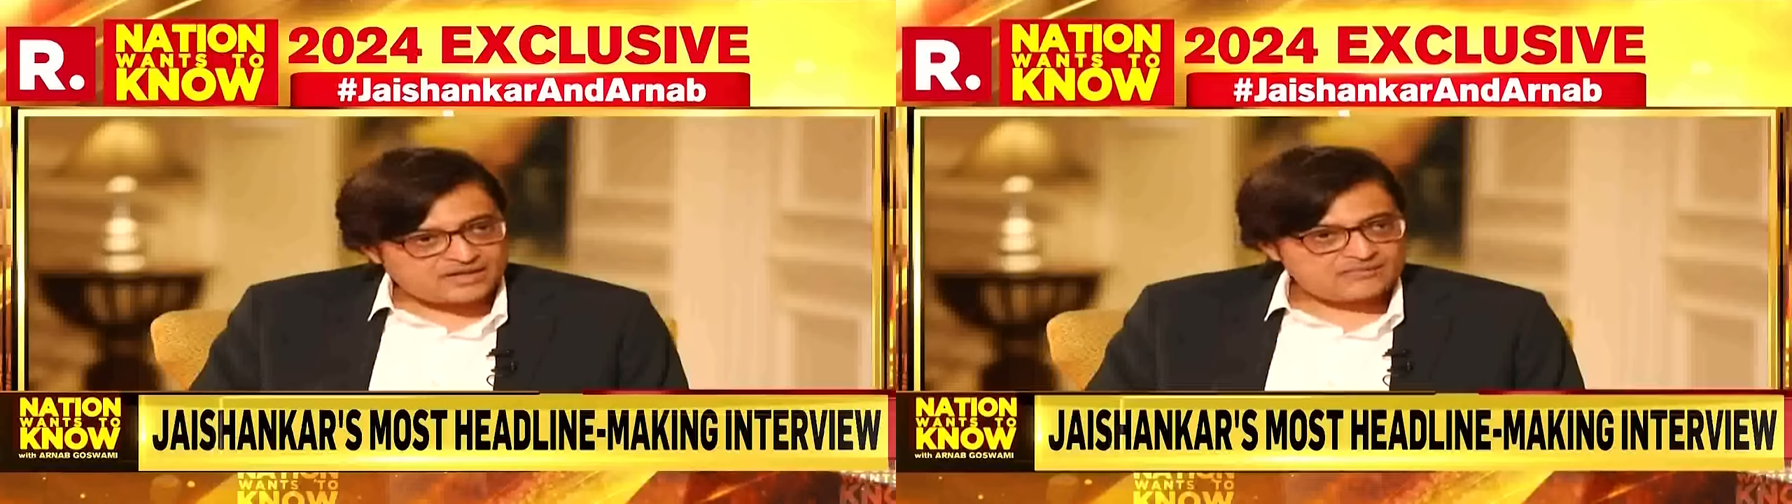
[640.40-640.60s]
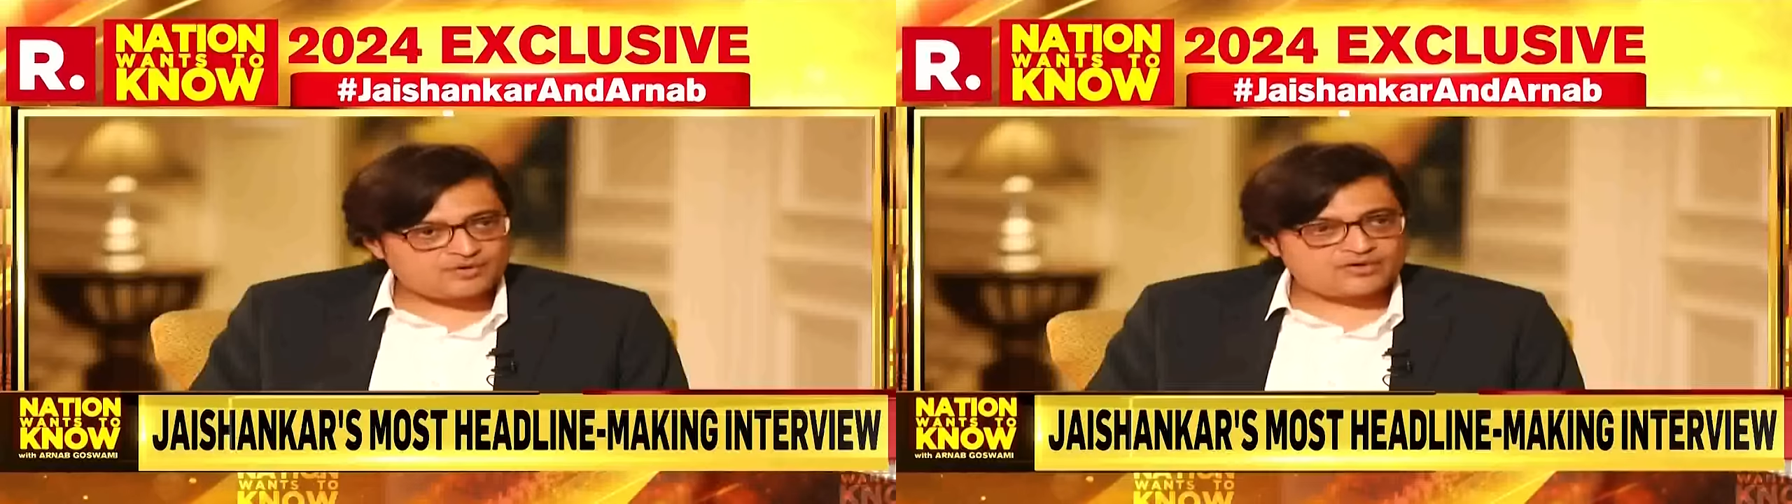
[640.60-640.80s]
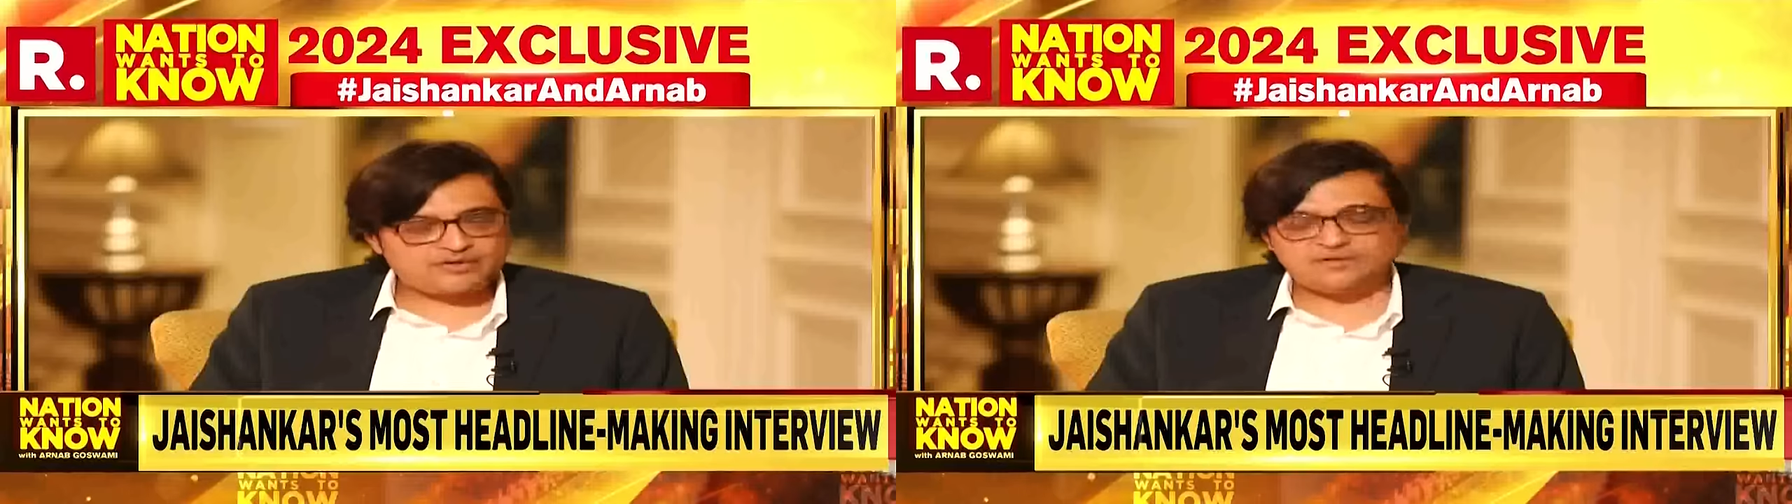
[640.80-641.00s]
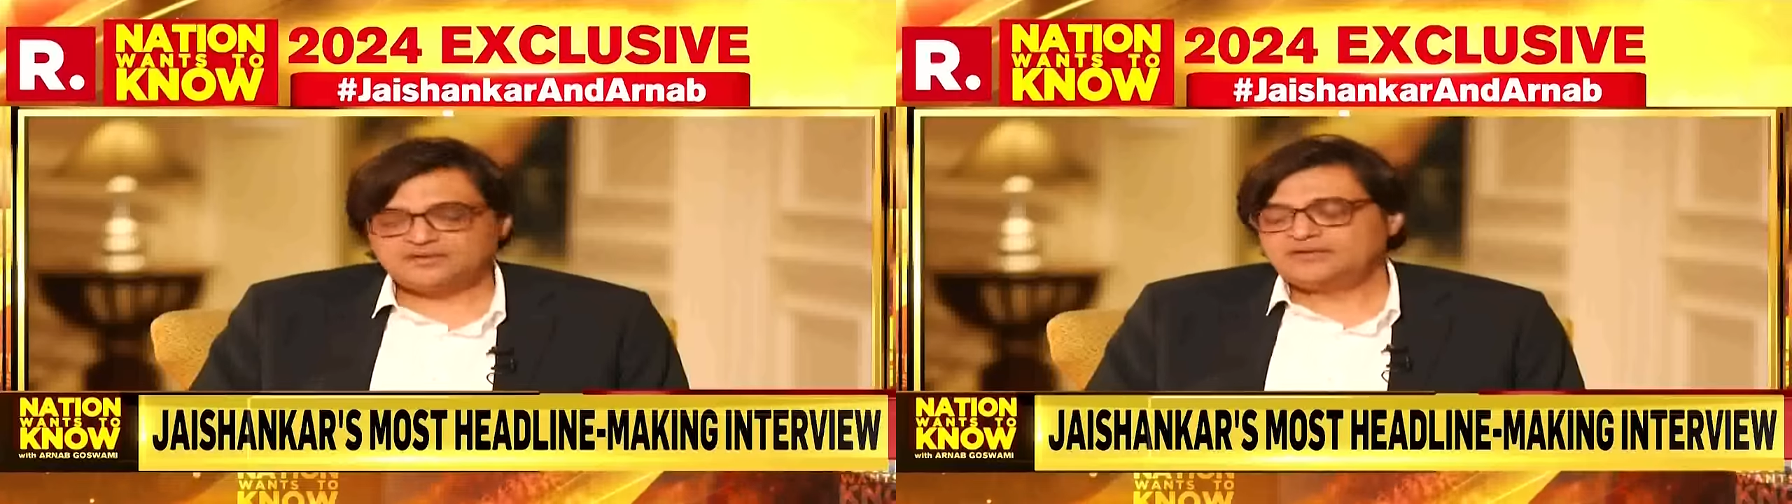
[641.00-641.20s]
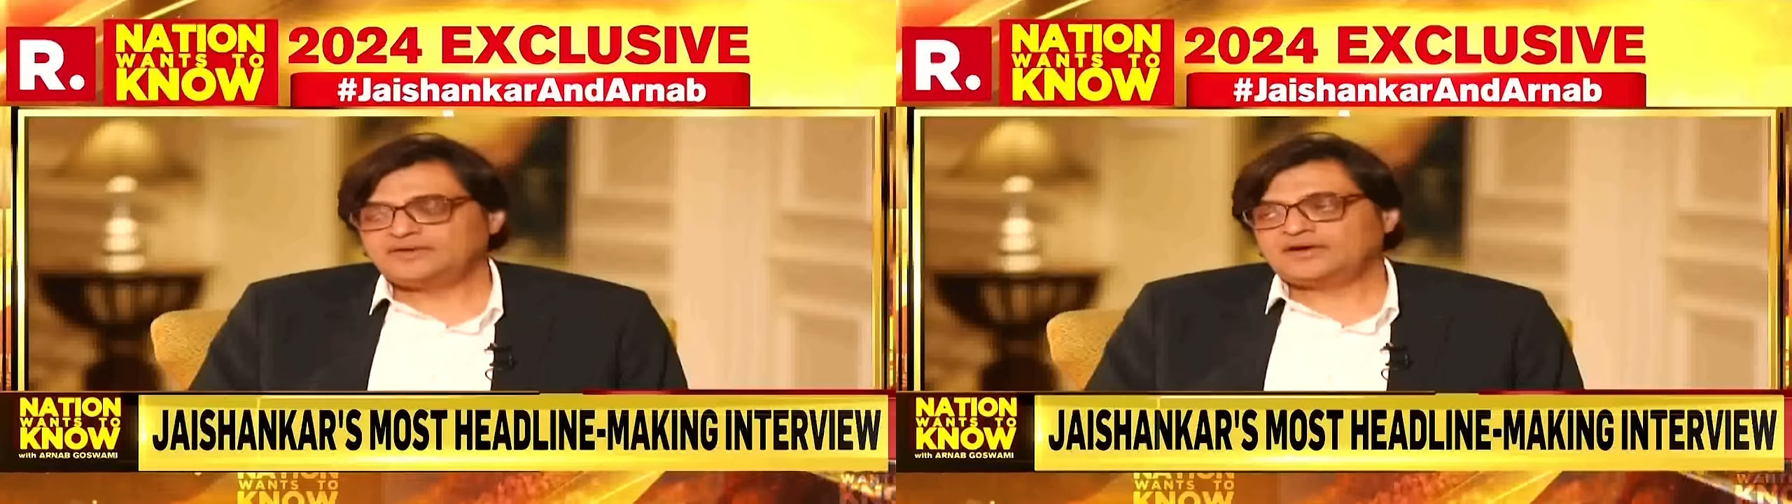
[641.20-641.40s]
a claim on it?
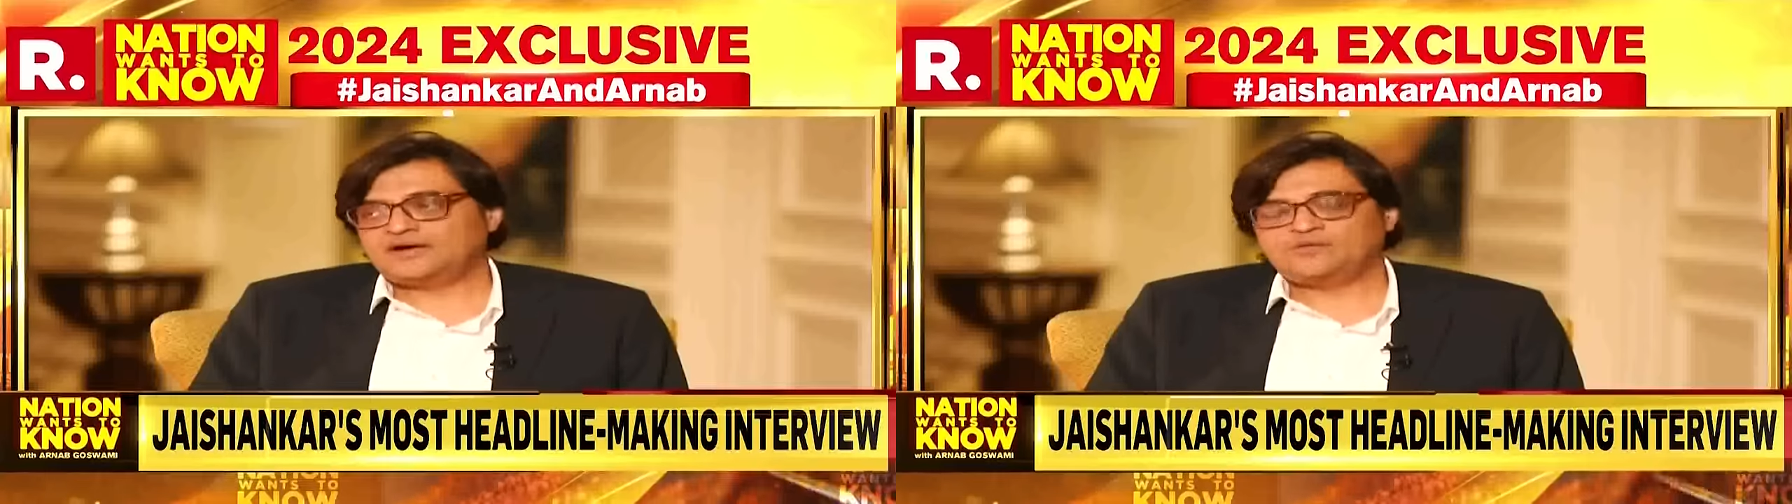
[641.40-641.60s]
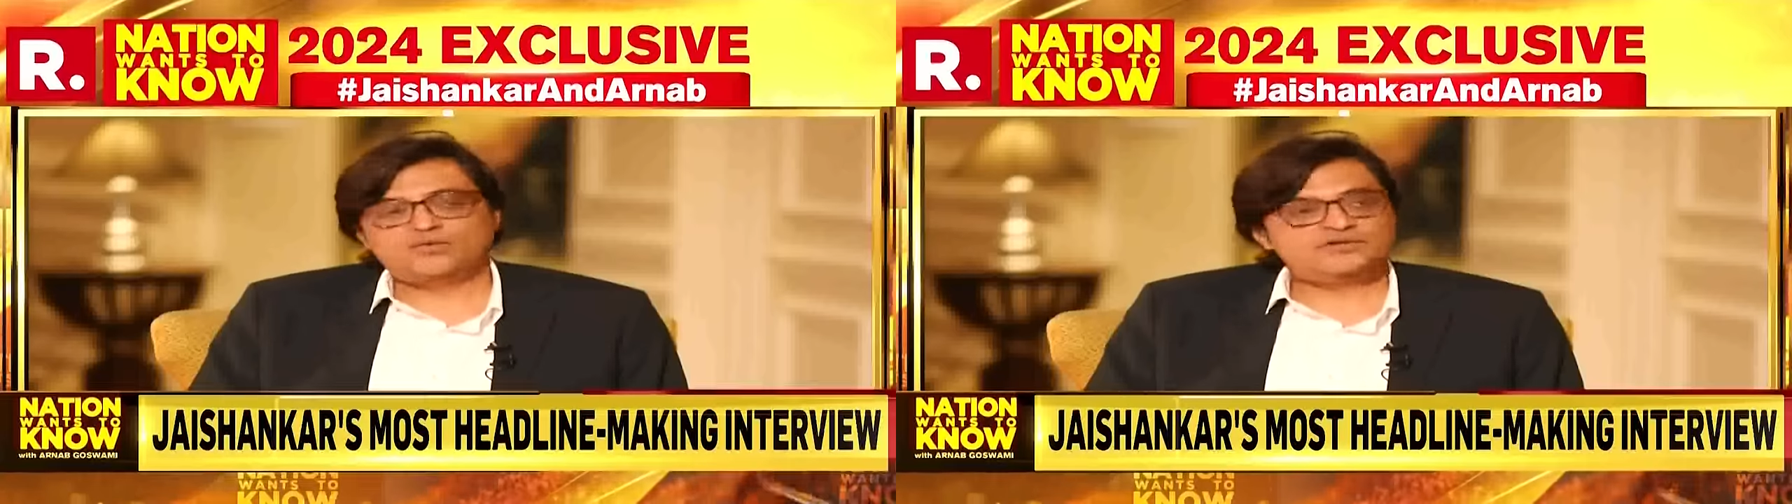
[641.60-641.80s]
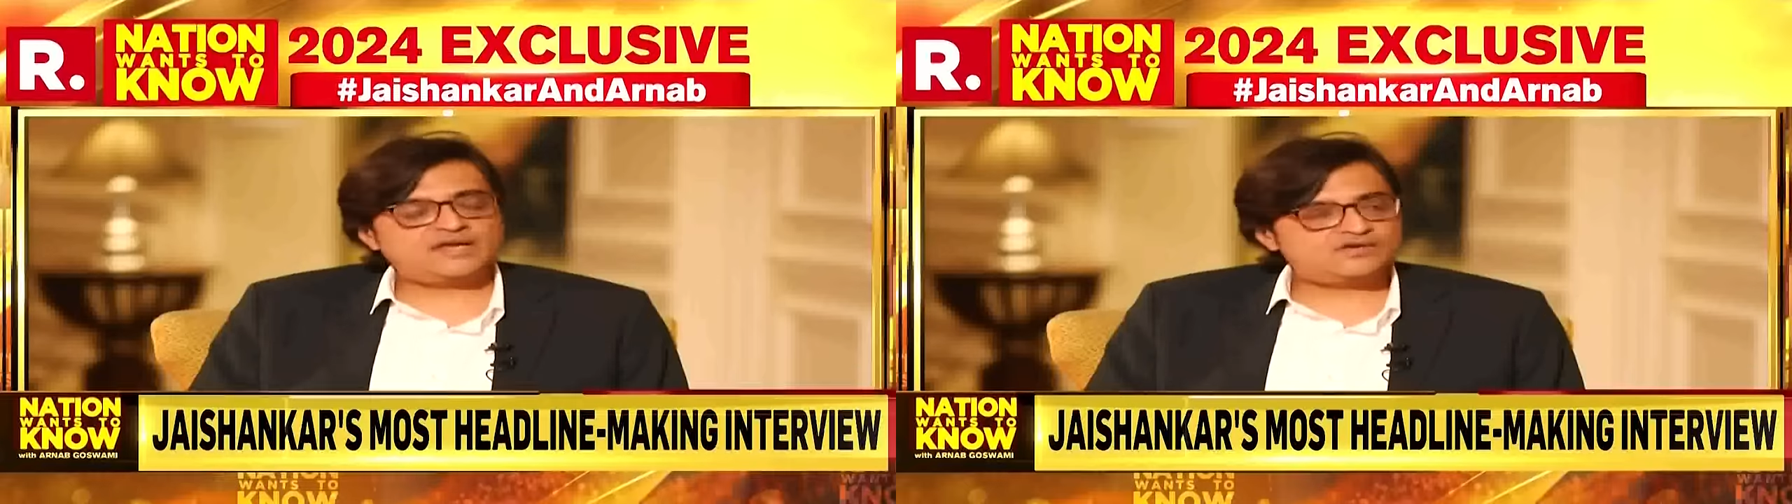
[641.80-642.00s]
Would